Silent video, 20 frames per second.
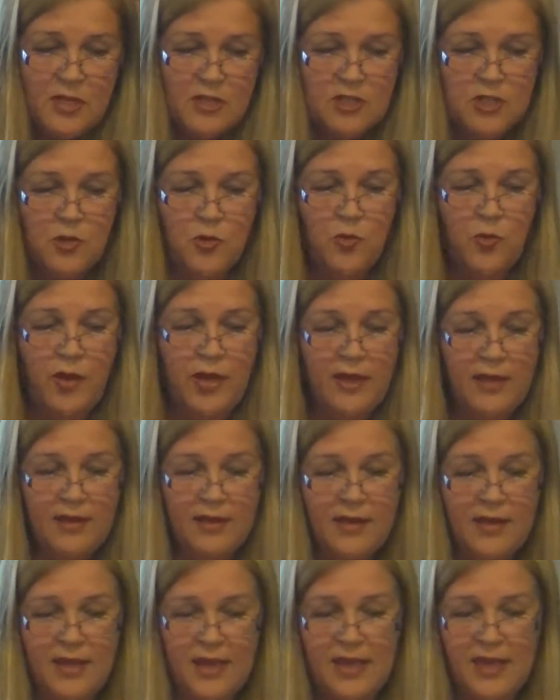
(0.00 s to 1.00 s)
So
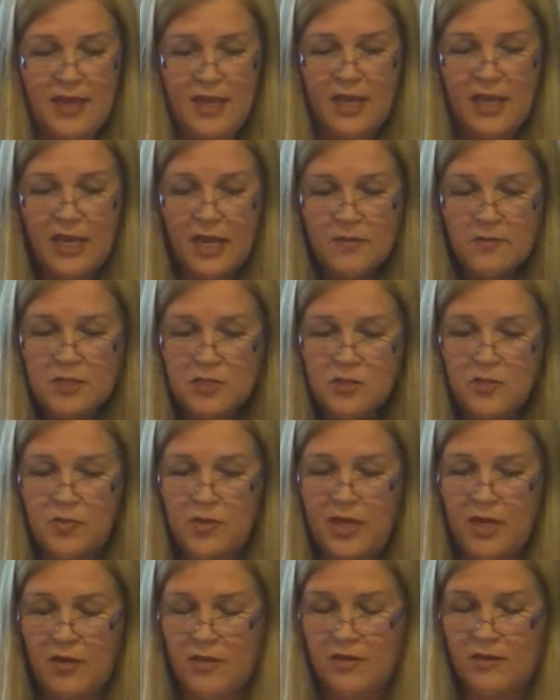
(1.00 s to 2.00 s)
when it comes to
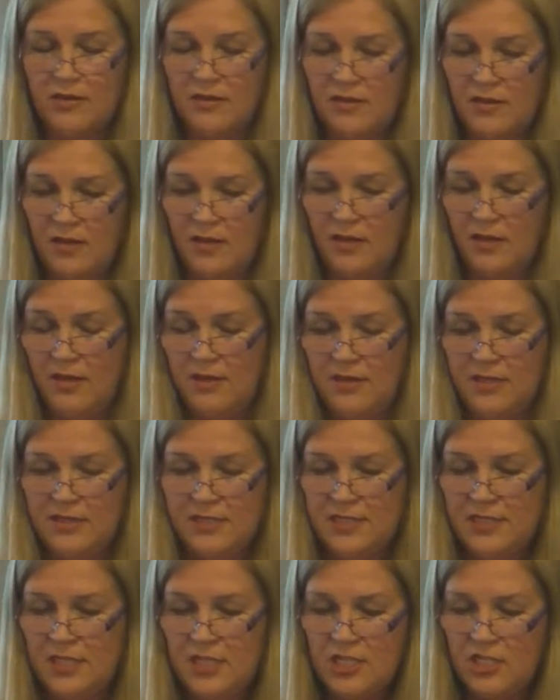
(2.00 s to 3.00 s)
make a
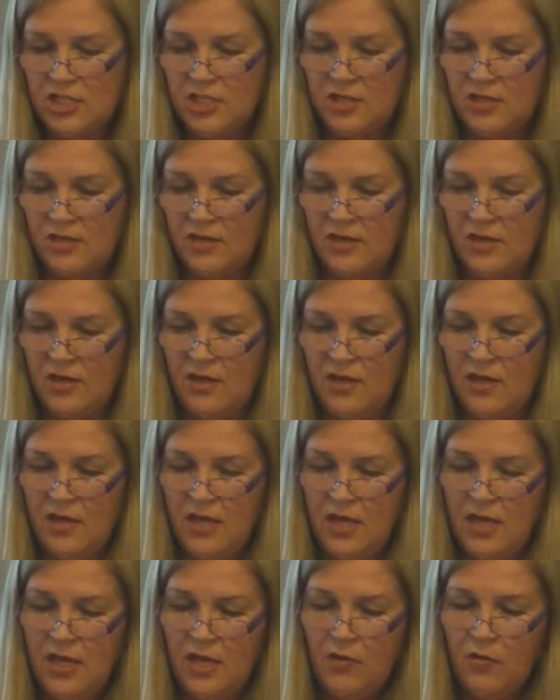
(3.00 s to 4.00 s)
decision,
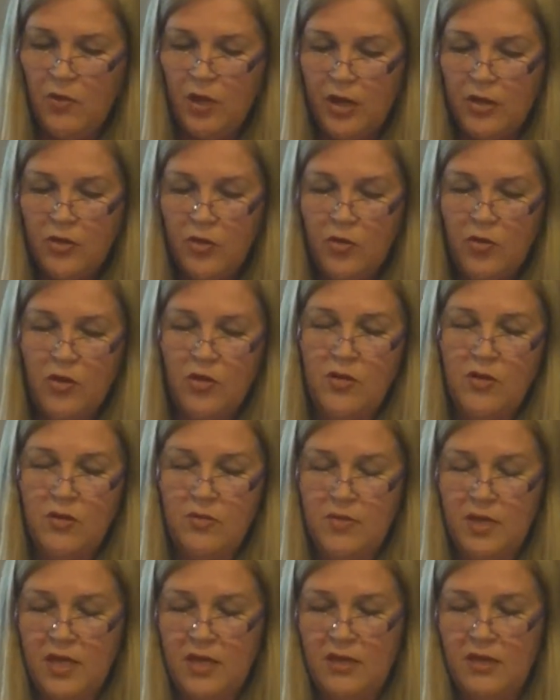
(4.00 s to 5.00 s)
we are no
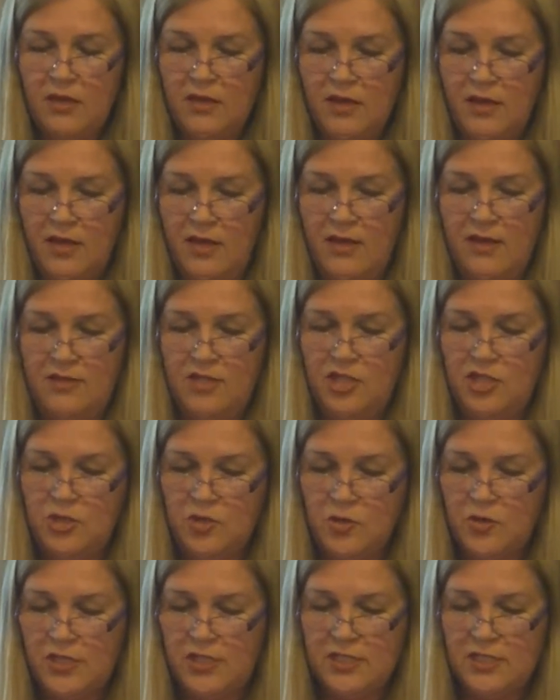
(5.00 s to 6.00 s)
longer making a
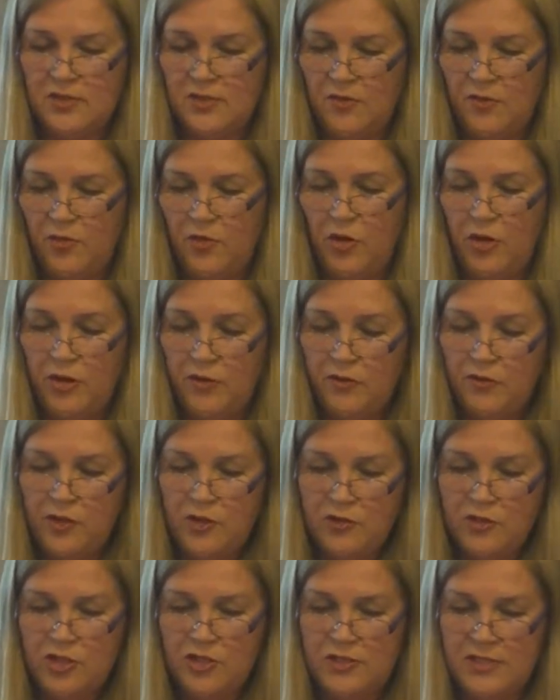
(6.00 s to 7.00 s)
choice for the
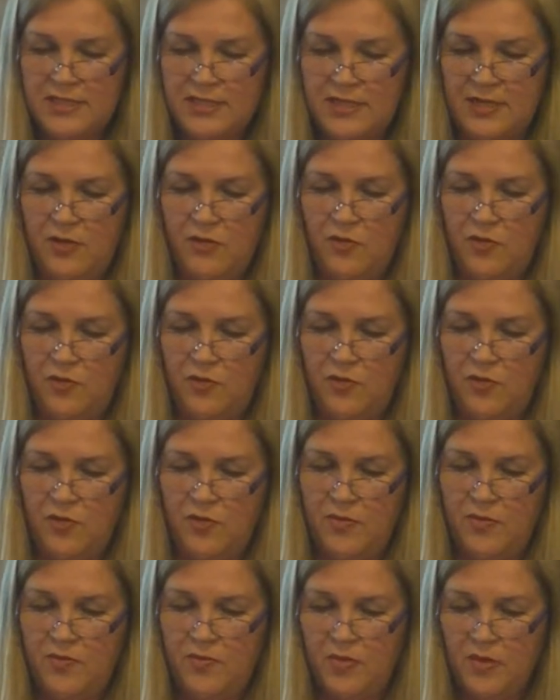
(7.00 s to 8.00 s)
future self
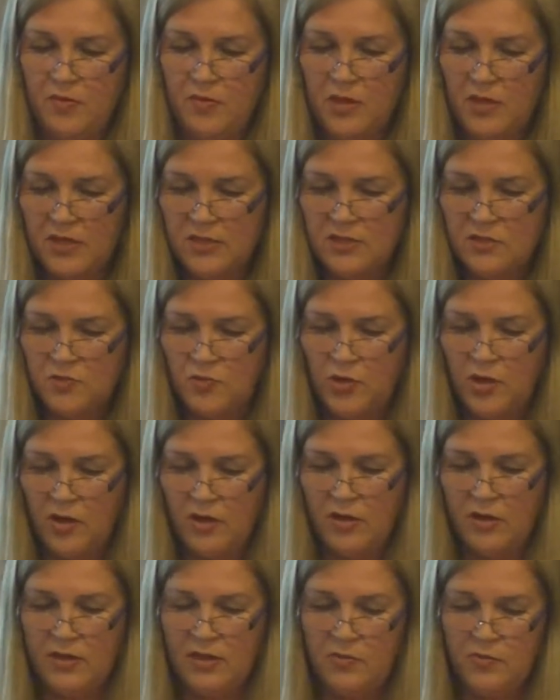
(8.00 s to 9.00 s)
because we
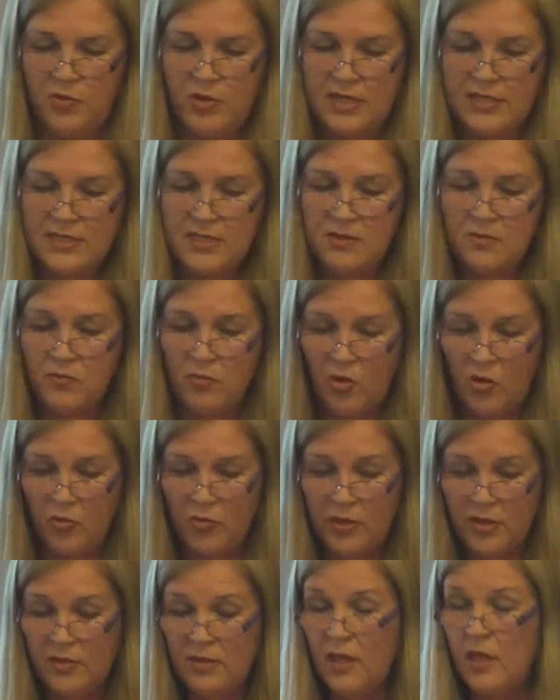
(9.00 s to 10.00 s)
are in the present
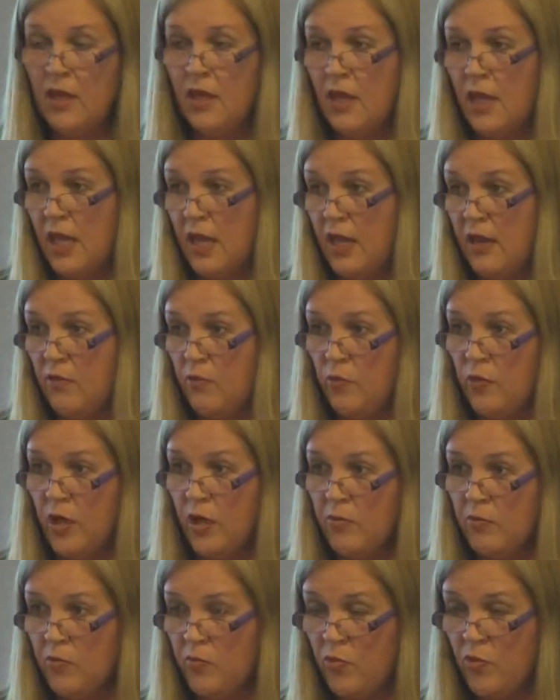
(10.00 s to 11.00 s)
moment and
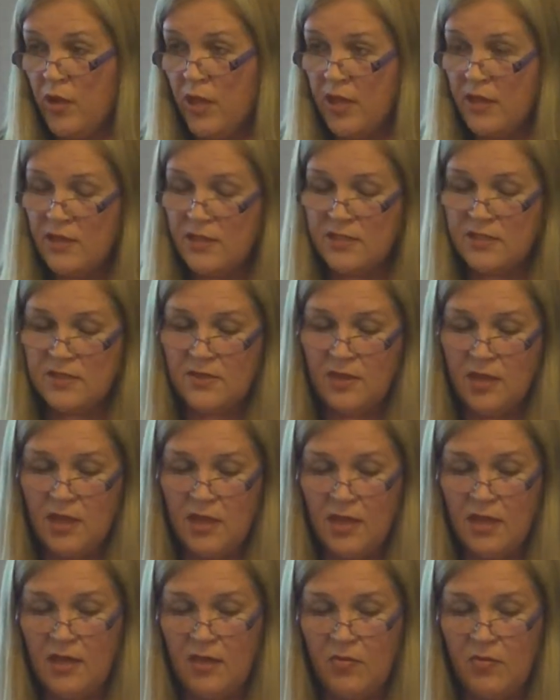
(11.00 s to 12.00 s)
our brain is
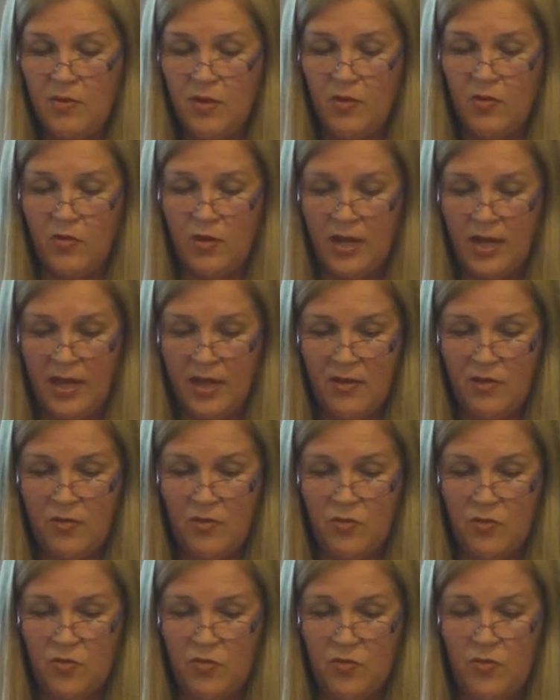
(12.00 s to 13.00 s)
thinking about
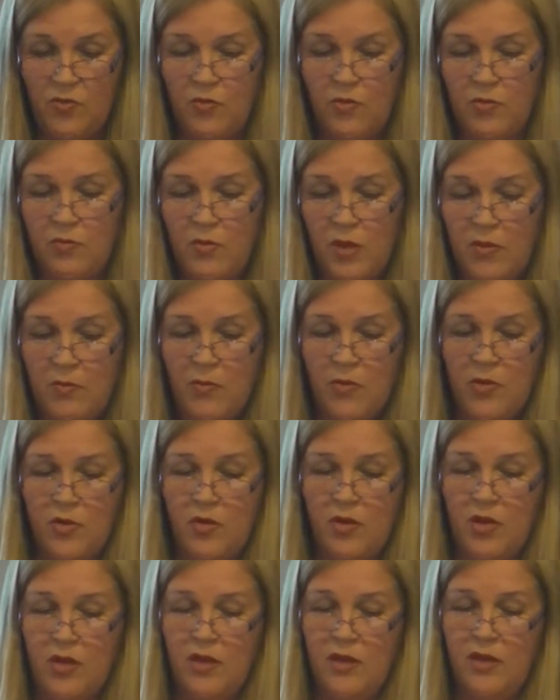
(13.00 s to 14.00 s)
now.
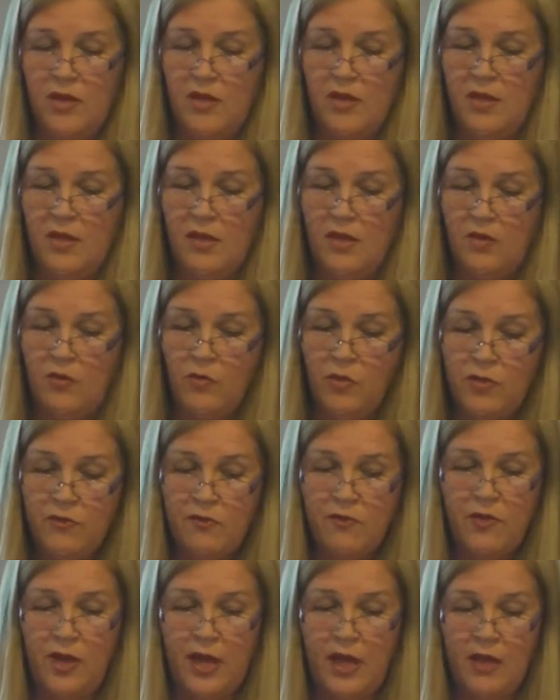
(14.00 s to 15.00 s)
Remember, we
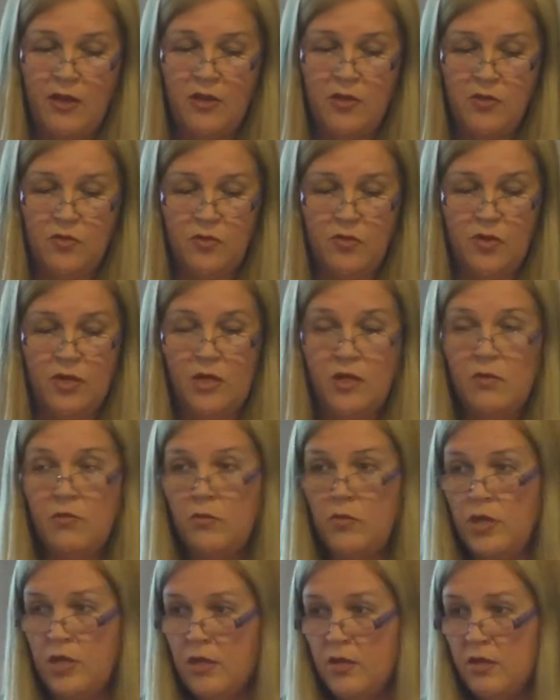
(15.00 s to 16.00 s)
value
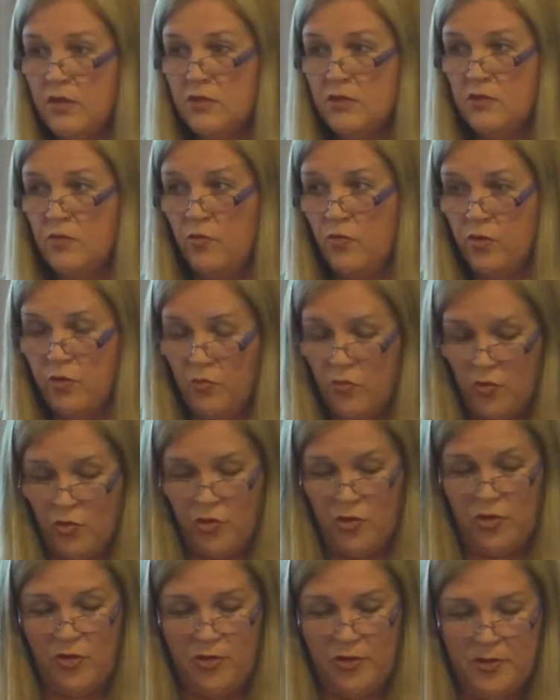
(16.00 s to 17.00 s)
immediate
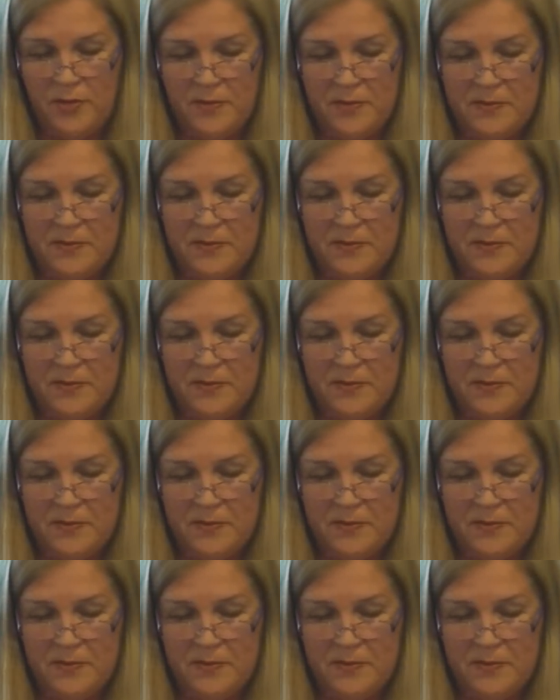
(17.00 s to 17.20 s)
reward.